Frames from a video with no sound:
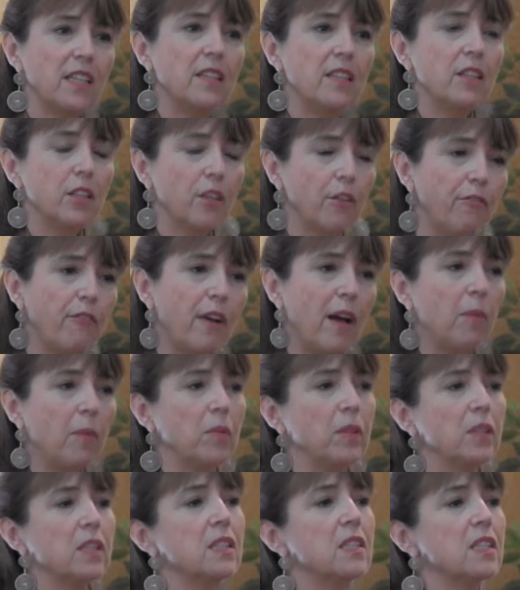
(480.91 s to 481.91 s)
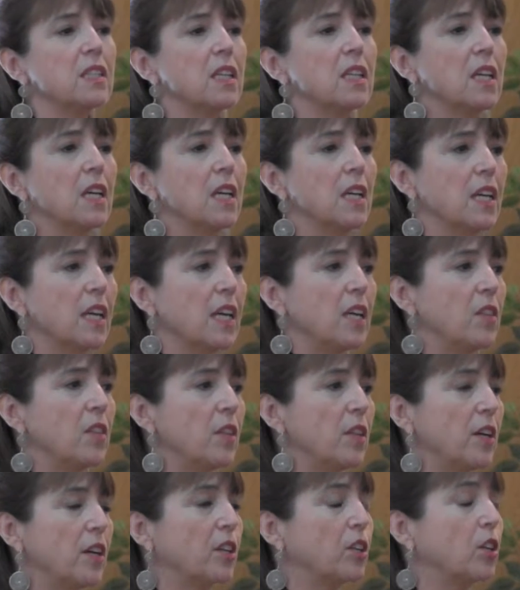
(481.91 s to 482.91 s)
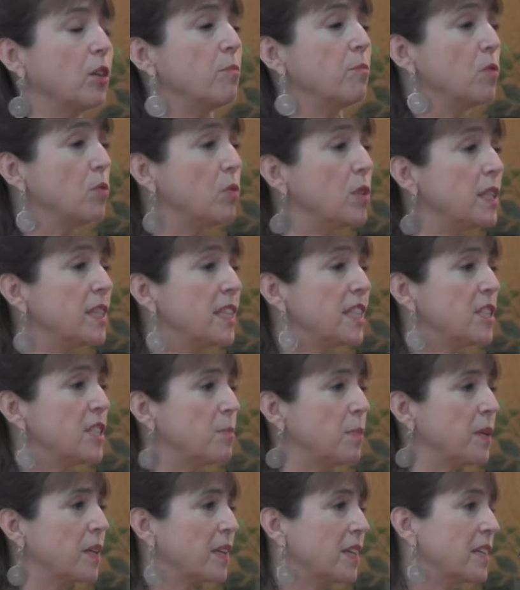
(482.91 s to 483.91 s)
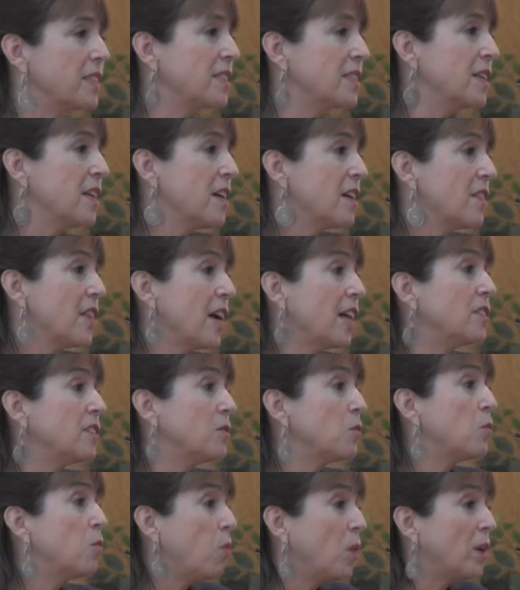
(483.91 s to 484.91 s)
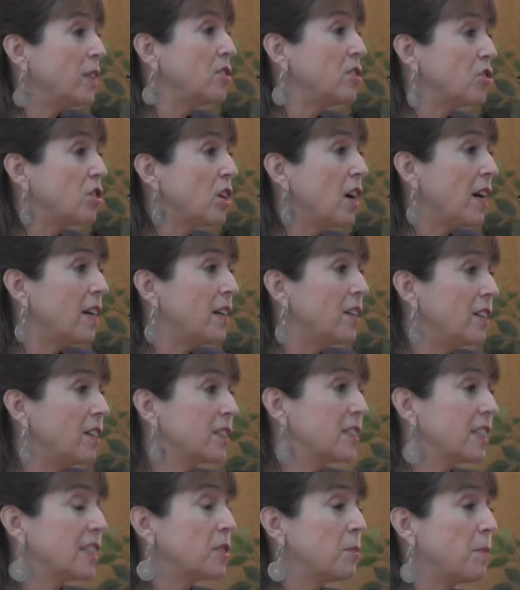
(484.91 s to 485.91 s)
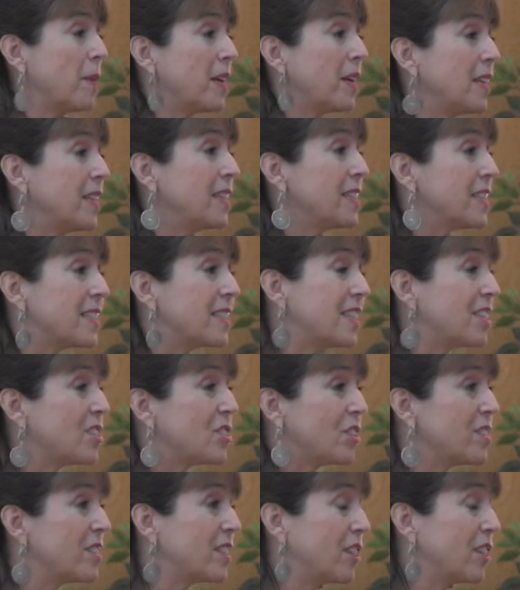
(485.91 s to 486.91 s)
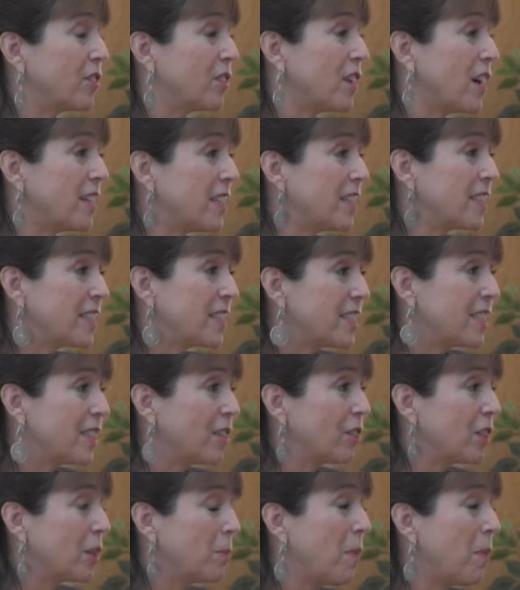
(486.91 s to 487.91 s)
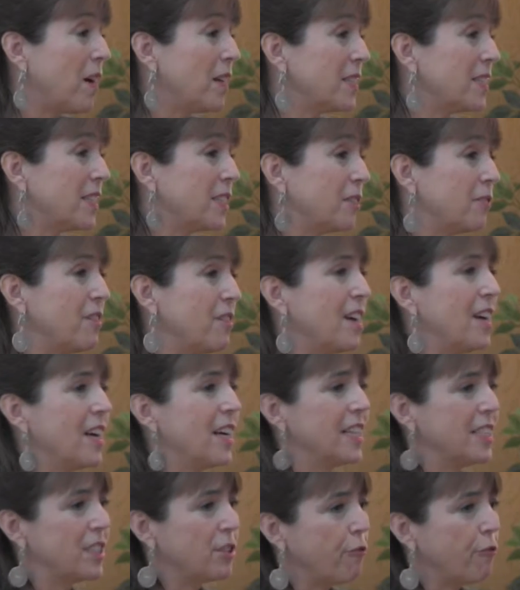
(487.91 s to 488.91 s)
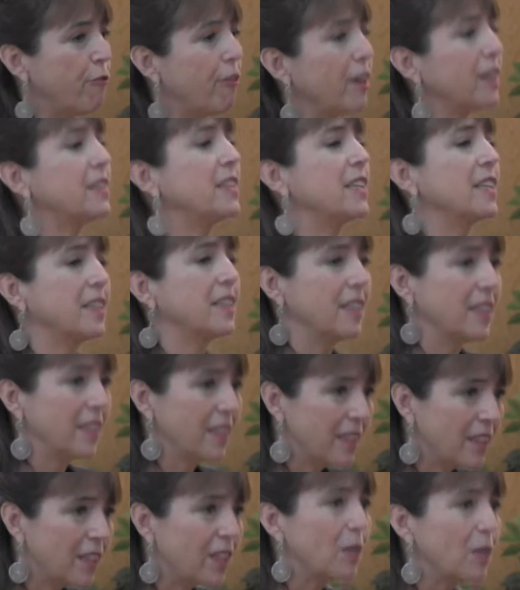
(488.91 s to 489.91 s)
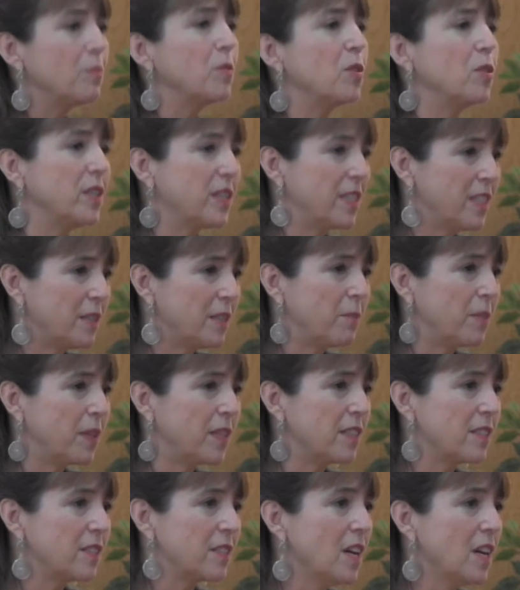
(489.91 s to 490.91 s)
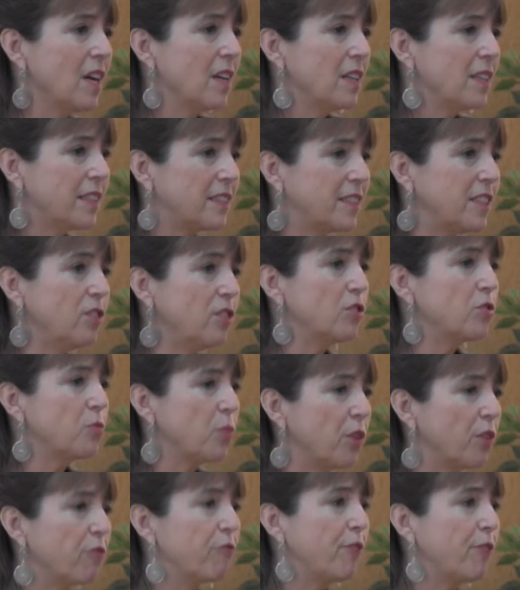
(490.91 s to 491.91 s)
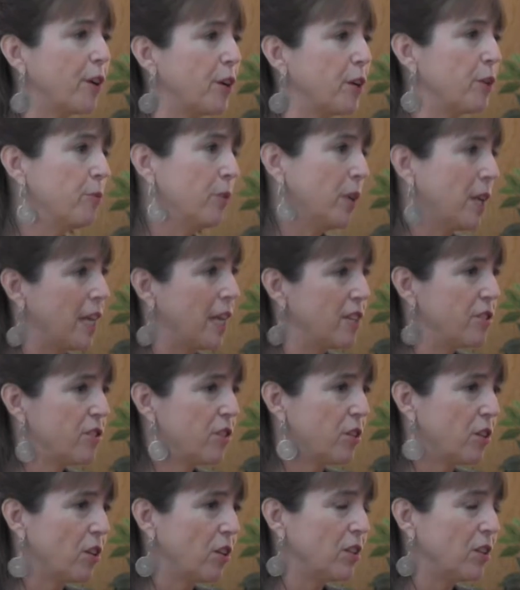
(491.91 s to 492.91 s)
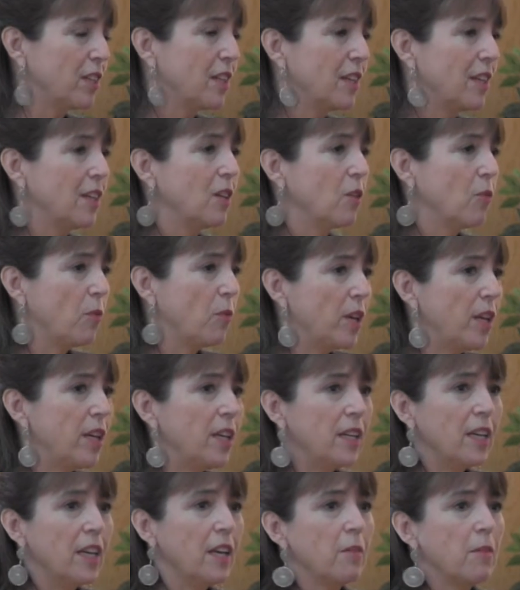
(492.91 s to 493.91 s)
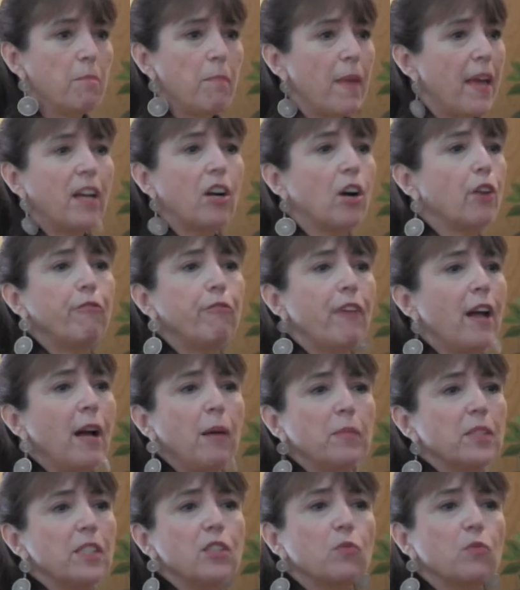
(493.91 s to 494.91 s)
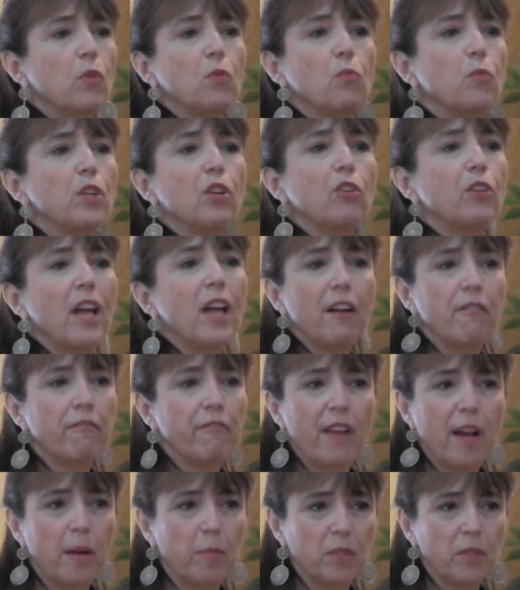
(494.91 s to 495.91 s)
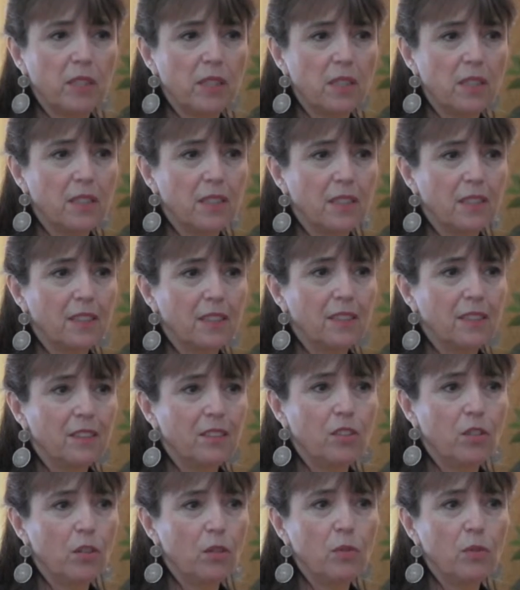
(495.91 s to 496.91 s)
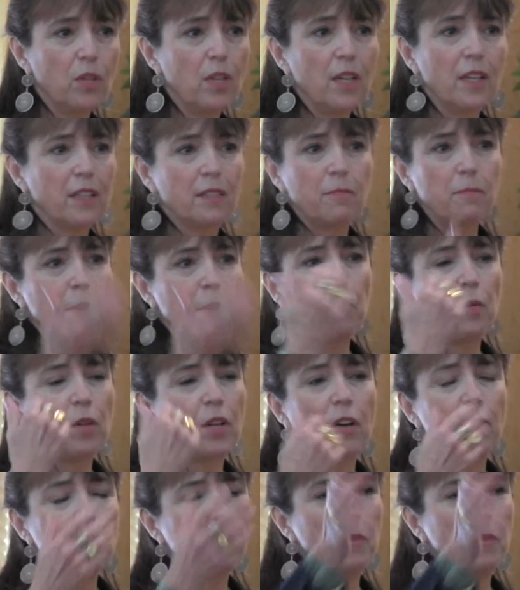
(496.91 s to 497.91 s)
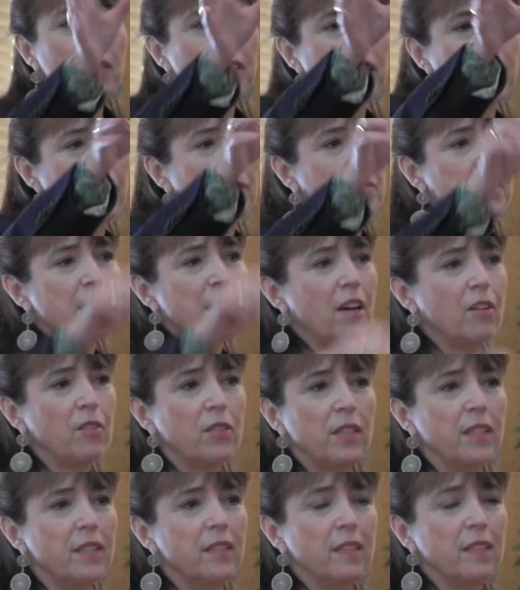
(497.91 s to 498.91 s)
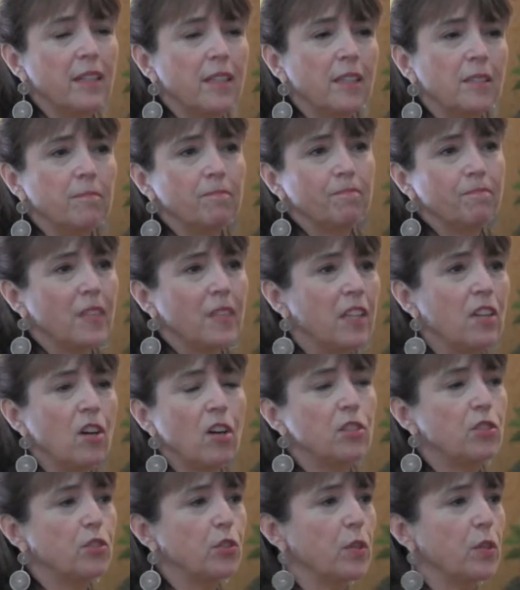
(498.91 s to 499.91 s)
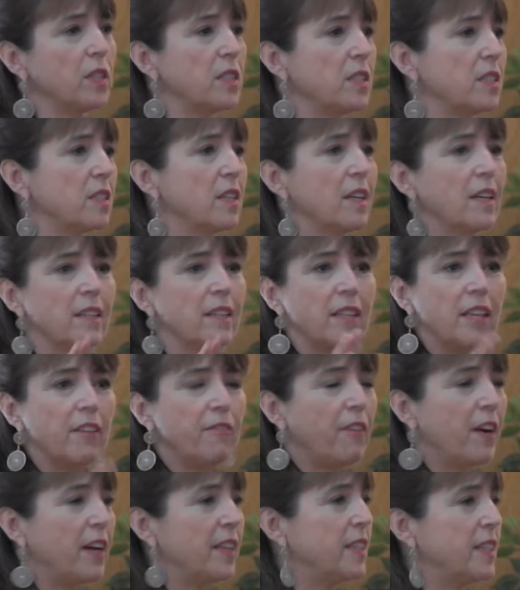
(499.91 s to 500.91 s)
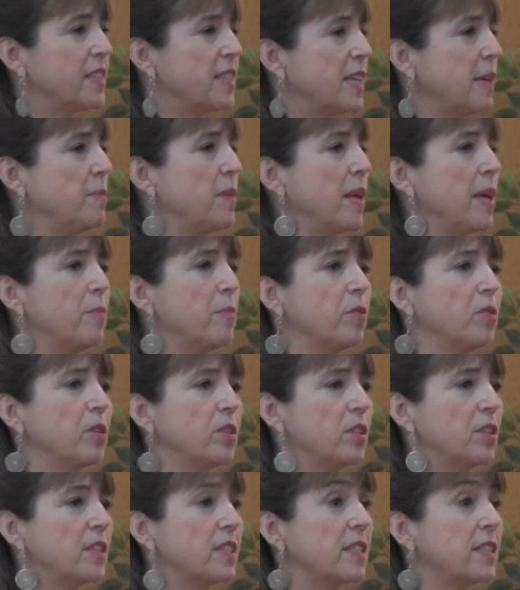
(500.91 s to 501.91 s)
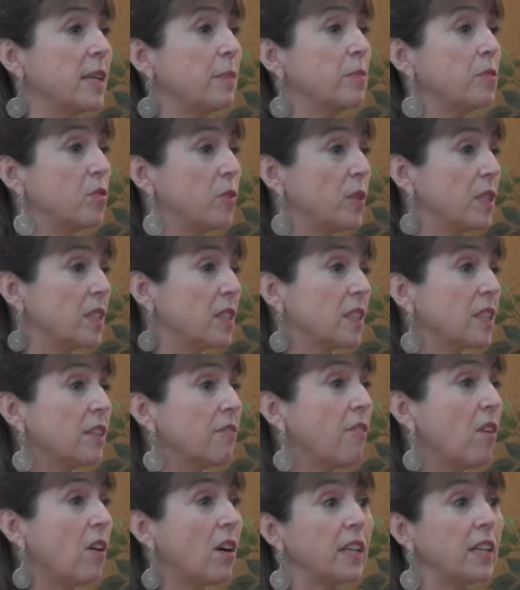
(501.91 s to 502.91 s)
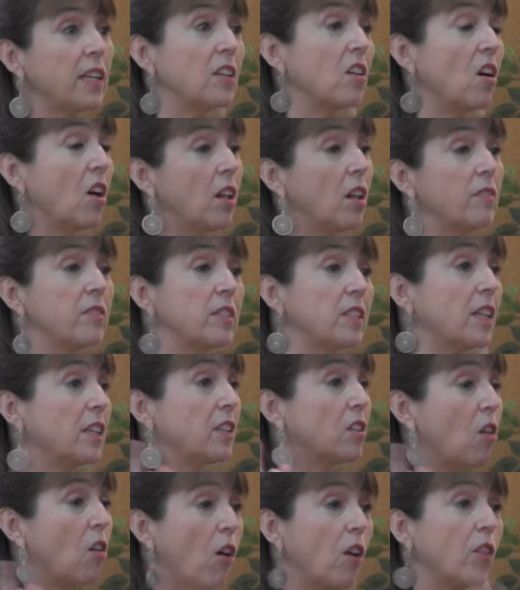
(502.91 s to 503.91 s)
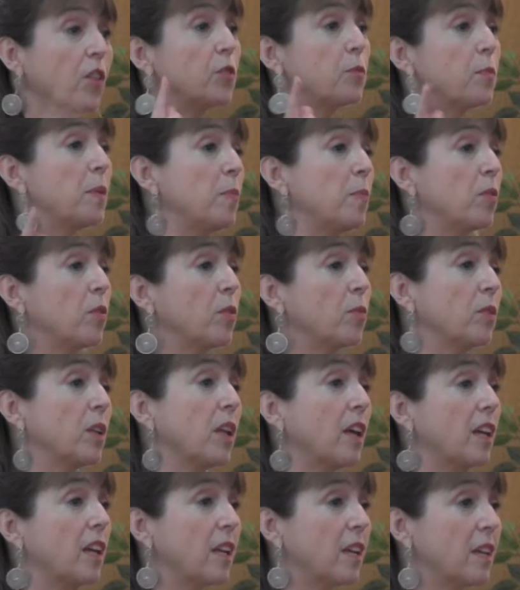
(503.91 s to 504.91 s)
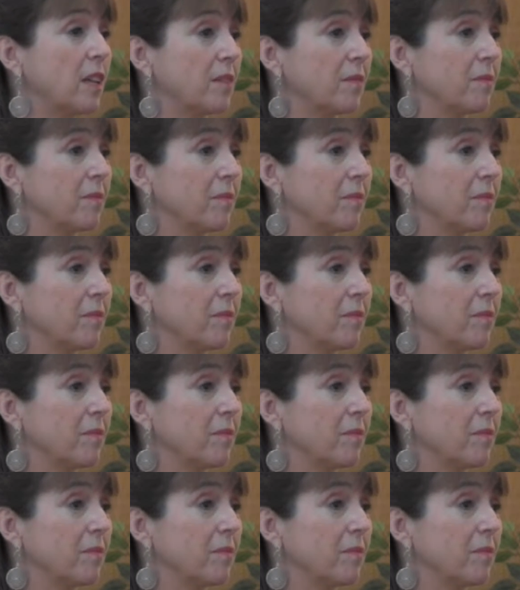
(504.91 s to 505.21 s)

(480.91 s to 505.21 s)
in their families, in their communities, because that one child that's making decisions that are not necessarily positive is affecting the community. Because Latinos, we are very relational. We make our families when we don't have families. You know, people come from the same town in, um, in Honduras they find the same neighborhood, the same street to live on, and all of a sudden, all those people are related.